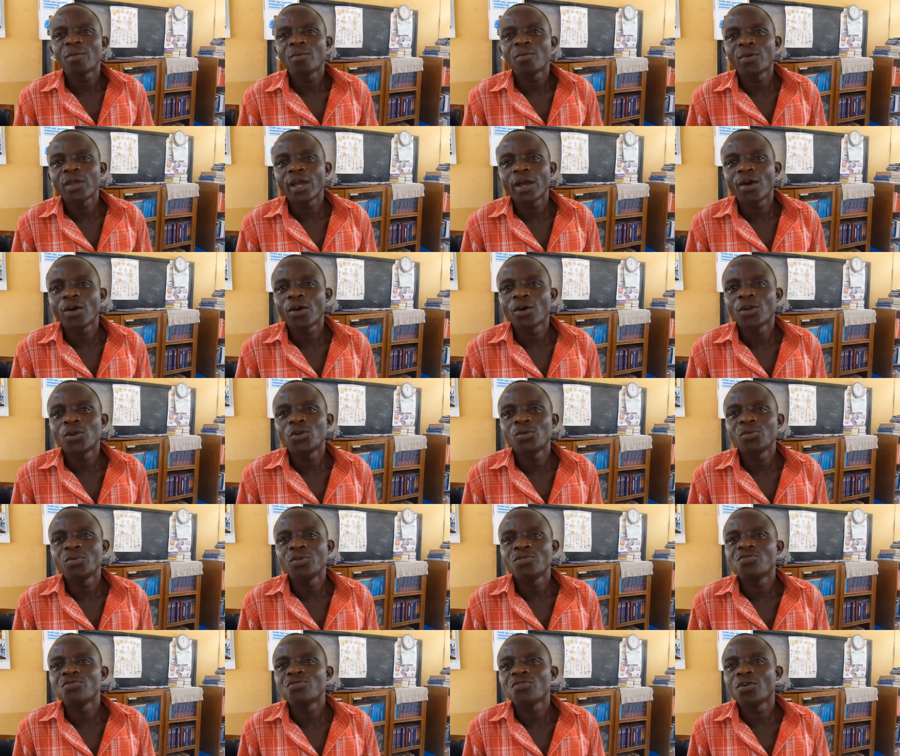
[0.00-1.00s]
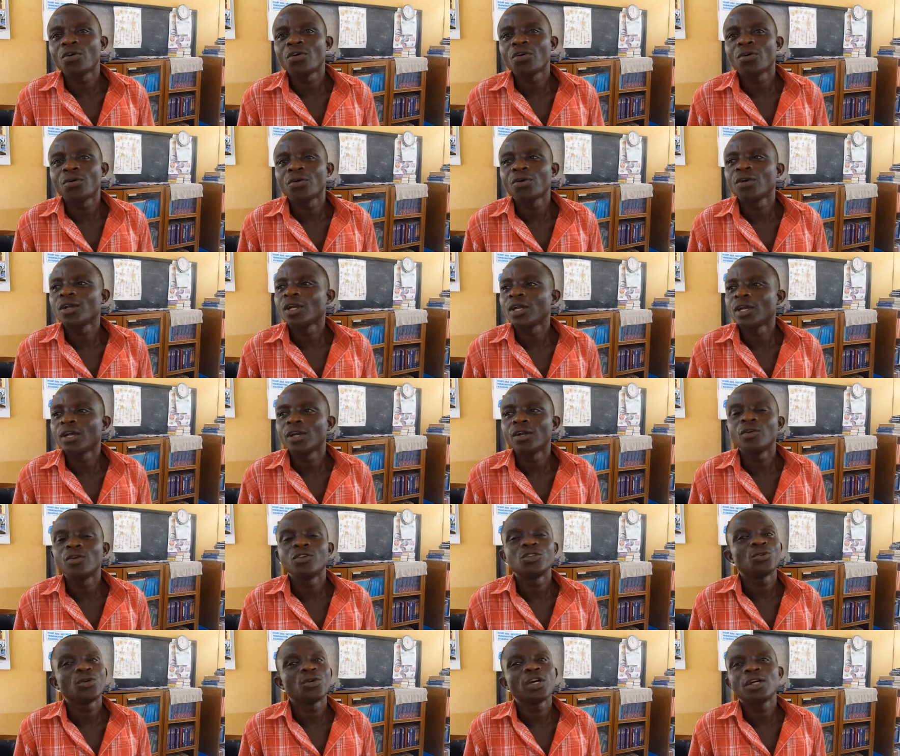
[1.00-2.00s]
program we are all lobbying for,
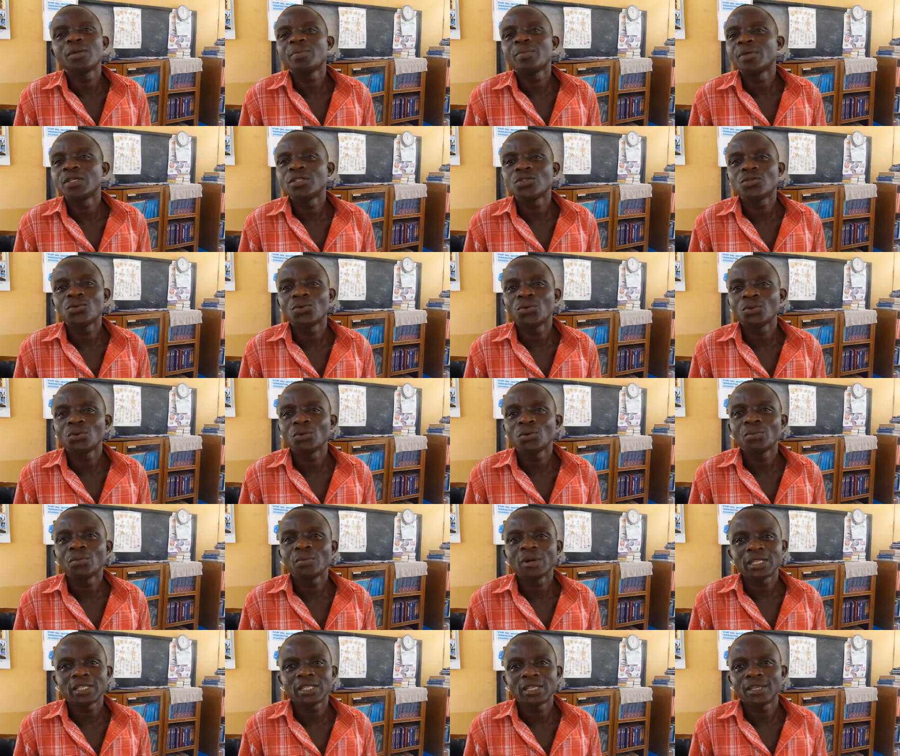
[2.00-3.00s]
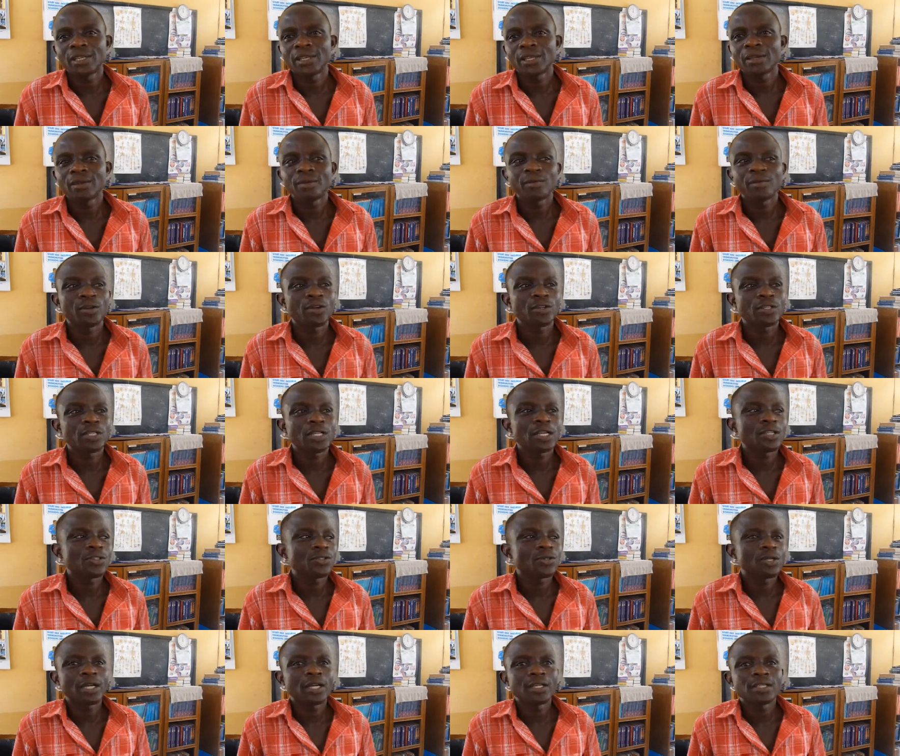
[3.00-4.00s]
uh, it will help us so much here
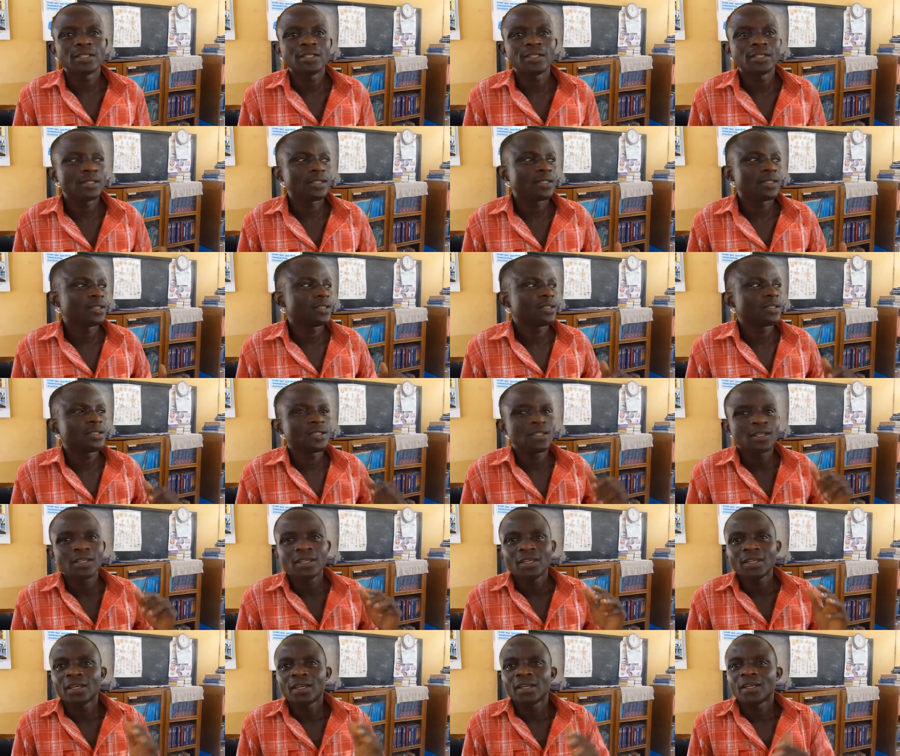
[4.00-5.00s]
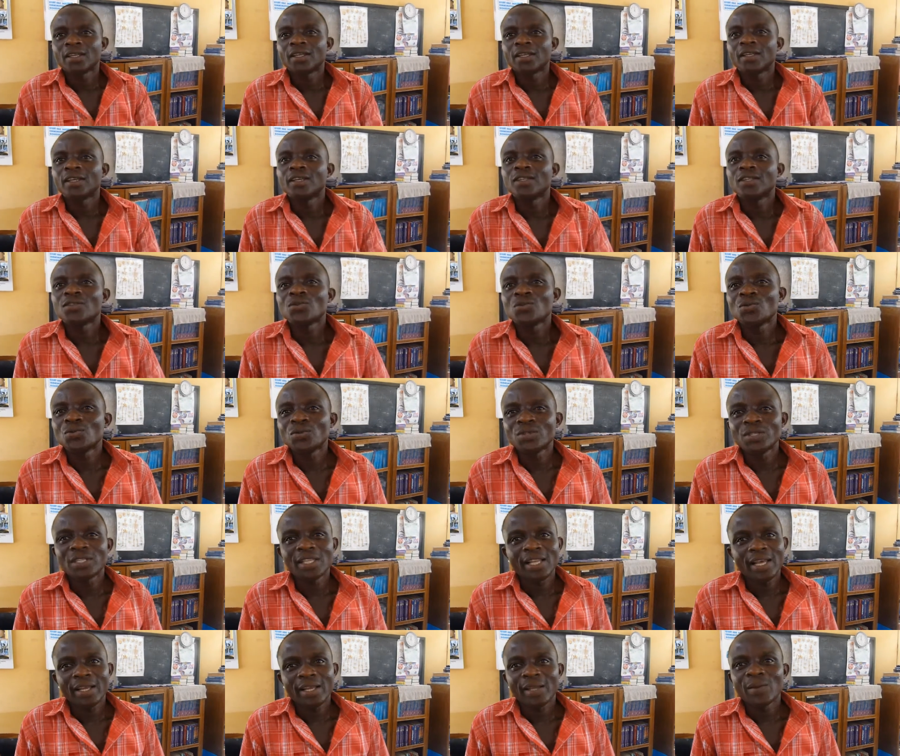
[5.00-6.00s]
because as you can see, the
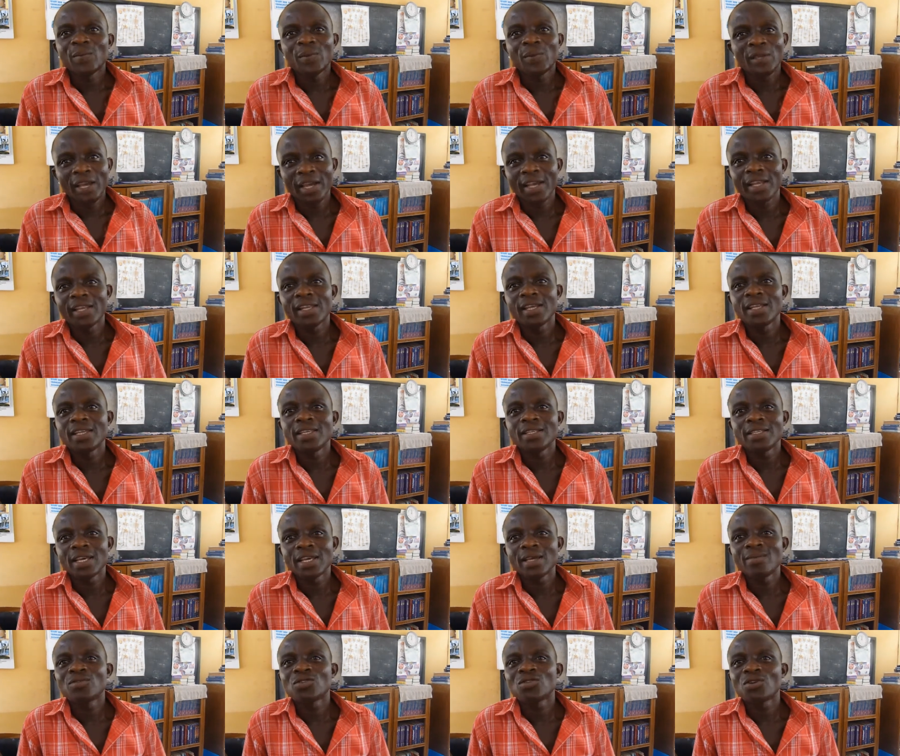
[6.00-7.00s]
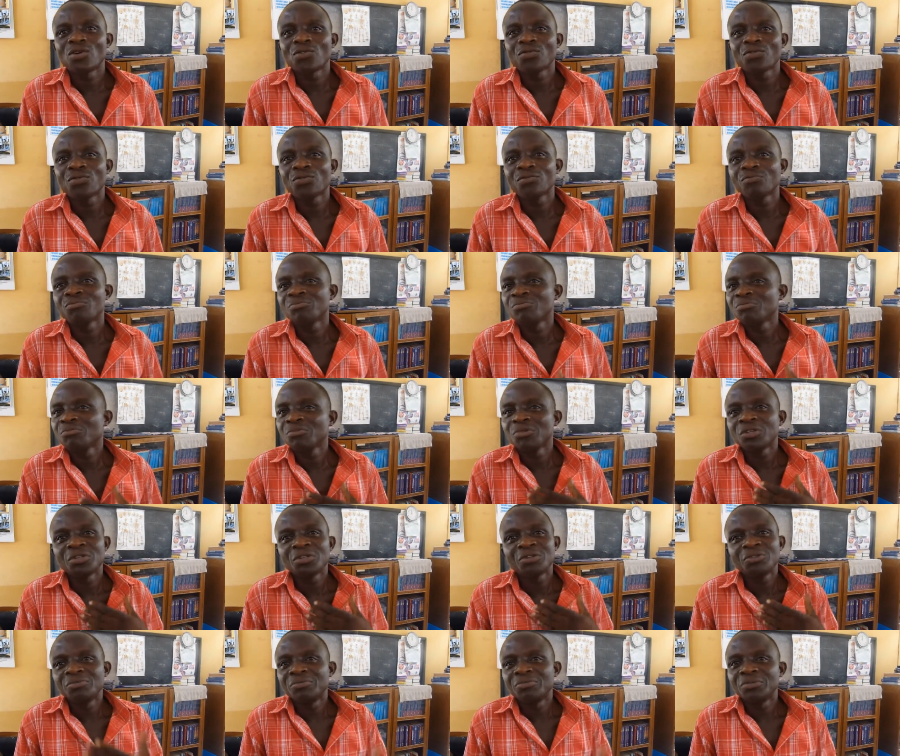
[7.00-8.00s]
school is lagging behind here in terms of
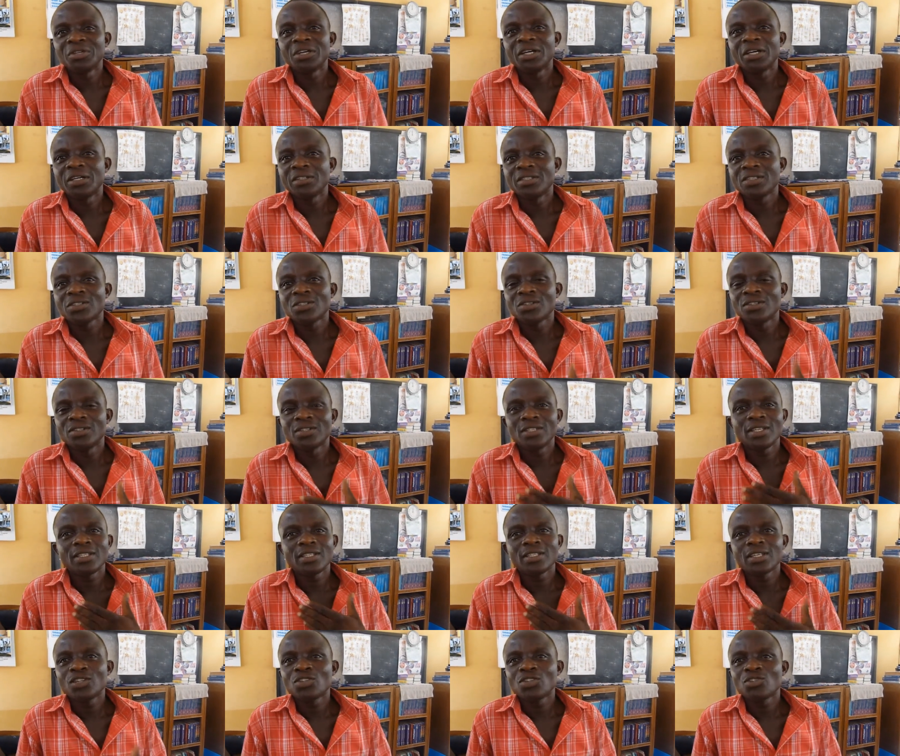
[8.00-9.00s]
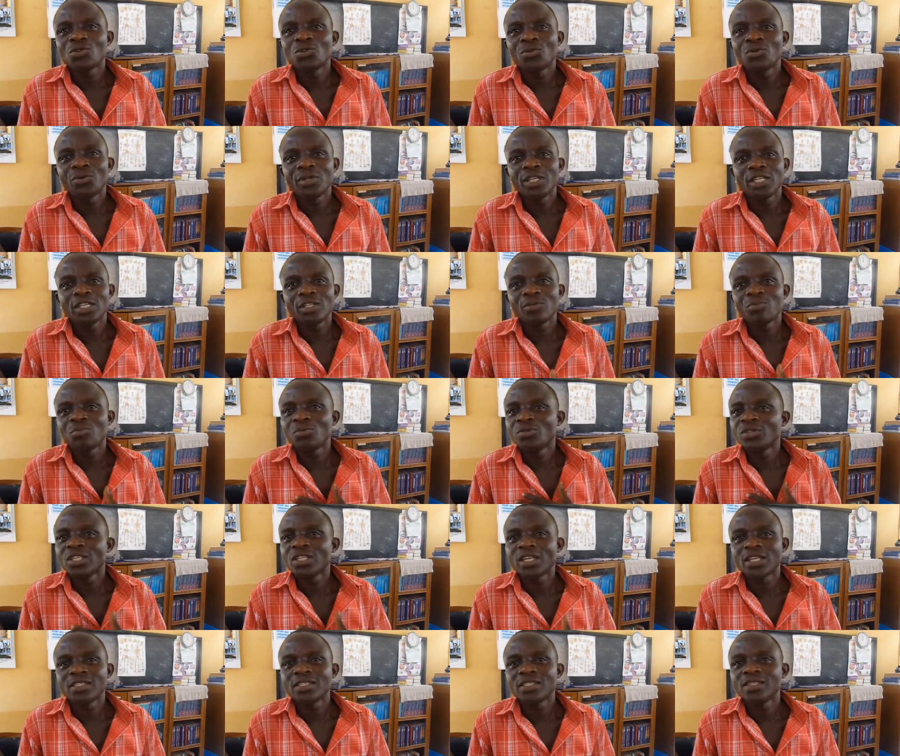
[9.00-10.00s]
uh, data
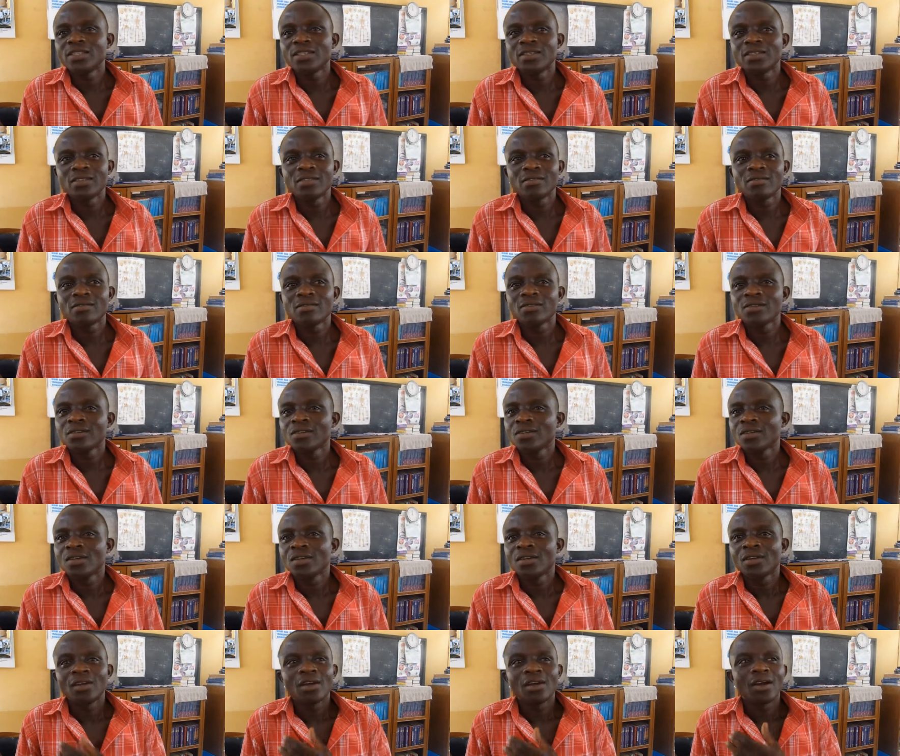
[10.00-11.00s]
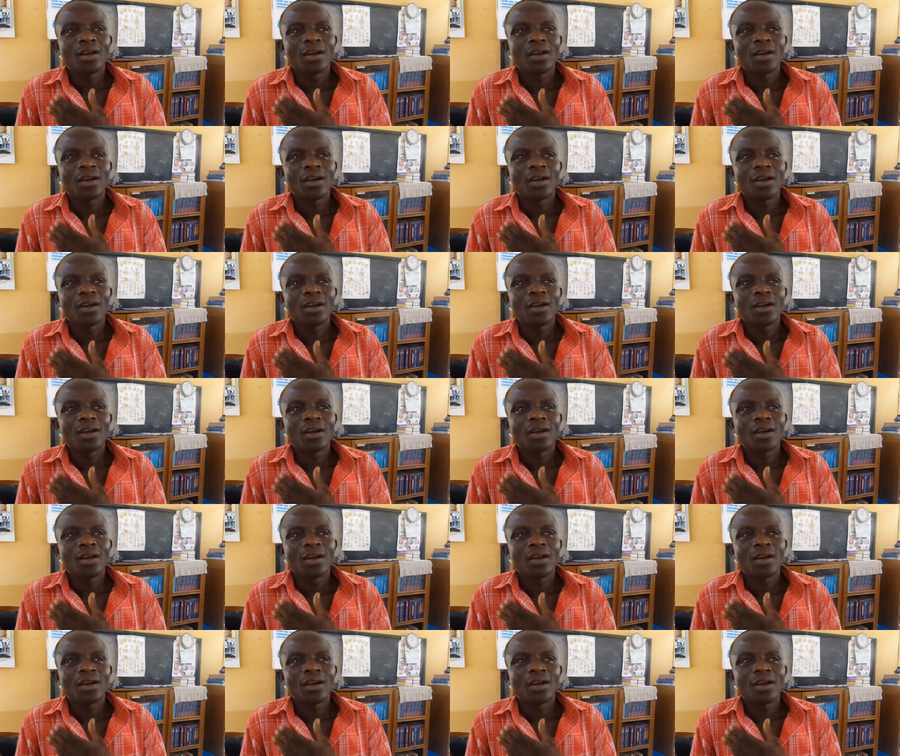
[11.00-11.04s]
storage, processing,